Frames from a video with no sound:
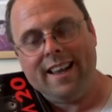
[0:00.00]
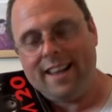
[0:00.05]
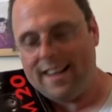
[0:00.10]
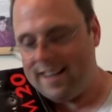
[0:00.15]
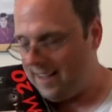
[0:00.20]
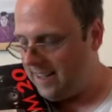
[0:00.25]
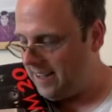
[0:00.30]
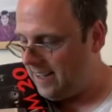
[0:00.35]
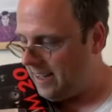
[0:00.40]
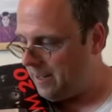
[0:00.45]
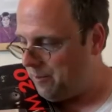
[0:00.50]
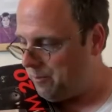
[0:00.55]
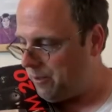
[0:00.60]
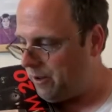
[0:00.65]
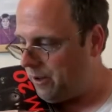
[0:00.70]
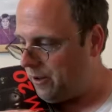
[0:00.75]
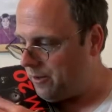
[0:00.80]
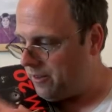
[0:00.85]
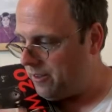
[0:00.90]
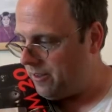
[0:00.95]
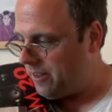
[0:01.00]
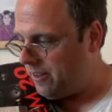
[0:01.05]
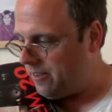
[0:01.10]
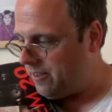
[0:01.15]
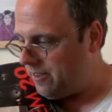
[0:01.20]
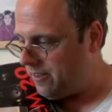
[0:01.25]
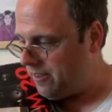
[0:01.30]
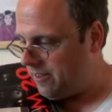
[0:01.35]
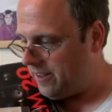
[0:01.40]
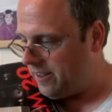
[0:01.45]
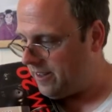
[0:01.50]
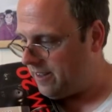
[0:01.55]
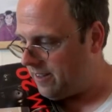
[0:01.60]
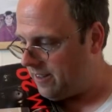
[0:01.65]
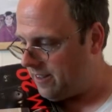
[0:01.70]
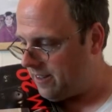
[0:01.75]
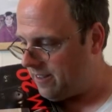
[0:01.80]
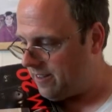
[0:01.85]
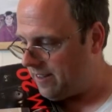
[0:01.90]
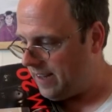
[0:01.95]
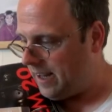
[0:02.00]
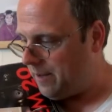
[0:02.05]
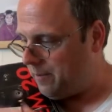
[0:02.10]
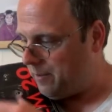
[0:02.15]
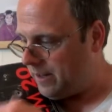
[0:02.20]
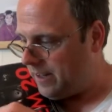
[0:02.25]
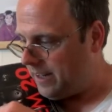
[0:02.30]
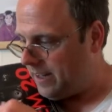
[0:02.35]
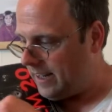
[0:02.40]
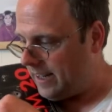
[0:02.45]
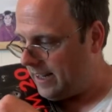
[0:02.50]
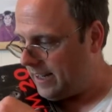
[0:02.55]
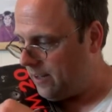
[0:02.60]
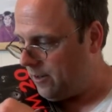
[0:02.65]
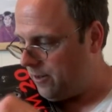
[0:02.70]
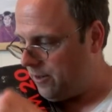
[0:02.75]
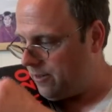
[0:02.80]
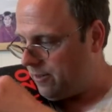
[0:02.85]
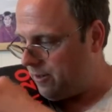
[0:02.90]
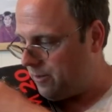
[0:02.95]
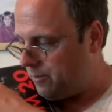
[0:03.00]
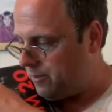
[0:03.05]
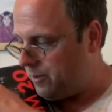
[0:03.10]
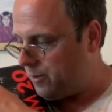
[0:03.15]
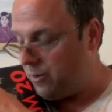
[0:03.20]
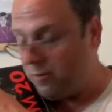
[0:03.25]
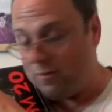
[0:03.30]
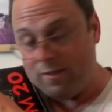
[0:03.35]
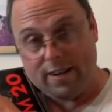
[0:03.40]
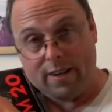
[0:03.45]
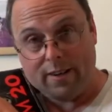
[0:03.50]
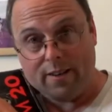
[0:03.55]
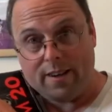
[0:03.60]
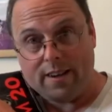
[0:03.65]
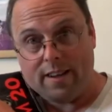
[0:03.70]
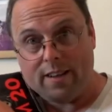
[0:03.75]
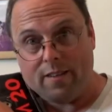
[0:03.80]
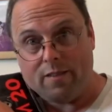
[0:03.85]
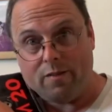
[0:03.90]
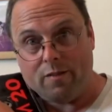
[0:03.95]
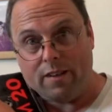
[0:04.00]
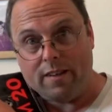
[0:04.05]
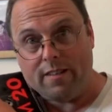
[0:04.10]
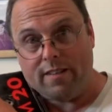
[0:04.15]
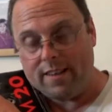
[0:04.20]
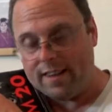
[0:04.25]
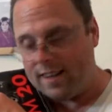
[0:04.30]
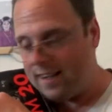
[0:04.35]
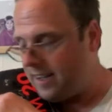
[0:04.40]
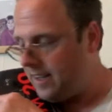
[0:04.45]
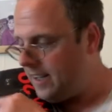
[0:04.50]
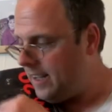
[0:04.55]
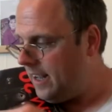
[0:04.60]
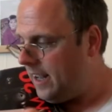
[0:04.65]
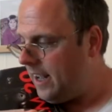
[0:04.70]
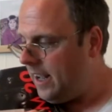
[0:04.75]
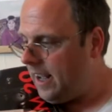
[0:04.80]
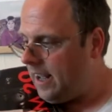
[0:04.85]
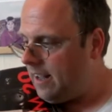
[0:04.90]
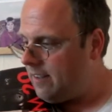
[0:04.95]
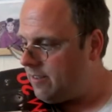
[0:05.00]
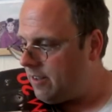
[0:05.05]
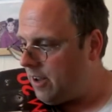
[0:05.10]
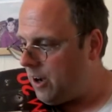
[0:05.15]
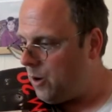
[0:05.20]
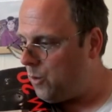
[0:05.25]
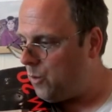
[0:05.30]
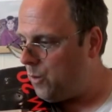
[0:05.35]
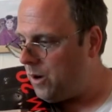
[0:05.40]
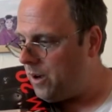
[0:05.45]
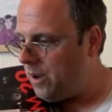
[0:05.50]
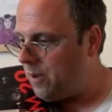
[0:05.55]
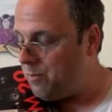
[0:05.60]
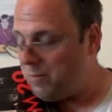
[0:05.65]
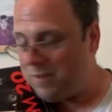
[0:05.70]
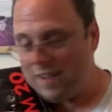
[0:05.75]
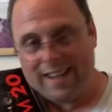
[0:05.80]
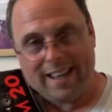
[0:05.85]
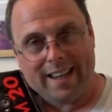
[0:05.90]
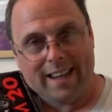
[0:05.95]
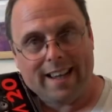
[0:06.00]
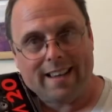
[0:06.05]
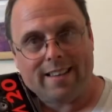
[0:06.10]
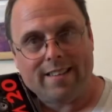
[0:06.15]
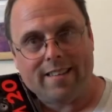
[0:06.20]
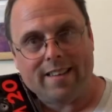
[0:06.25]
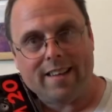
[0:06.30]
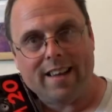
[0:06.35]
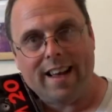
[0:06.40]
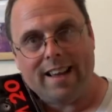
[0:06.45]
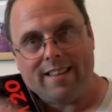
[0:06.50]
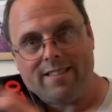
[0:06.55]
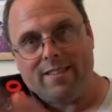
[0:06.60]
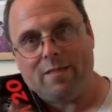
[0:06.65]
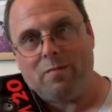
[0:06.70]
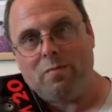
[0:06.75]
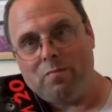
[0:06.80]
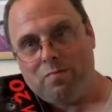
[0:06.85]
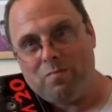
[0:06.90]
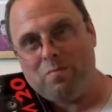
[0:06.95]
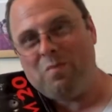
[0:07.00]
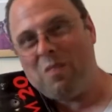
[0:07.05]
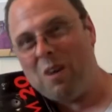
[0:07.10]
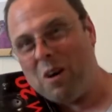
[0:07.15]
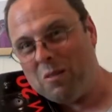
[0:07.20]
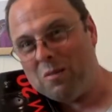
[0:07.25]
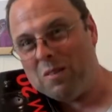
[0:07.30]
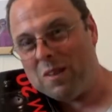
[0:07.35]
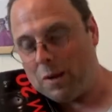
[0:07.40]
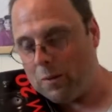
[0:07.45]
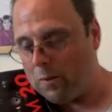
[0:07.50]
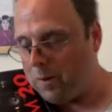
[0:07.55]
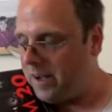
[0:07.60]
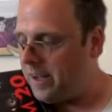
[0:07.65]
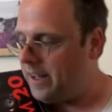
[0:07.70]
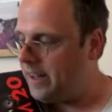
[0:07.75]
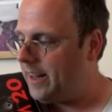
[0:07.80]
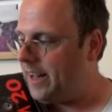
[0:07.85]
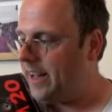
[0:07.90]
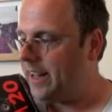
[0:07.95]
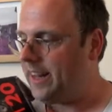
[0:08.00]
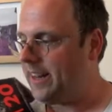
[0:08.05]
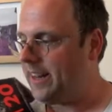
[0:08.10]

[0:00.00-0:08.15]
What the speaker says: To your tape, and it hooks up to a video VCR. So yeah, that's, as you're probably aware, that